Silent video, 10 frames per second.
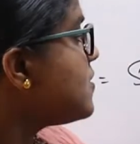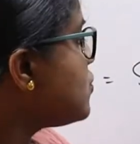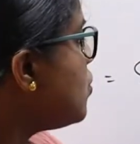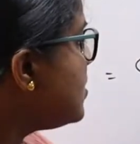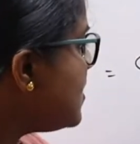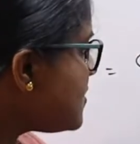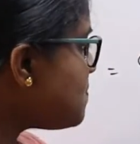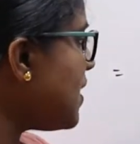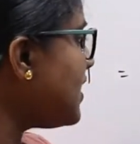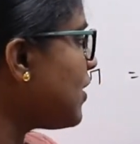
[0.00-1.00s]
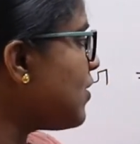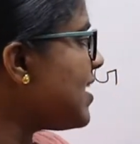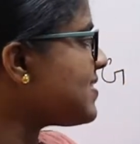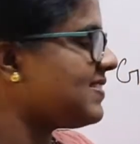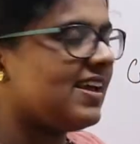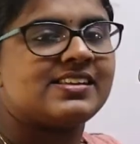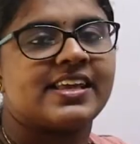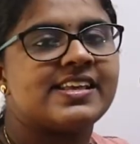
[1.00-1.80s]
So, this particular set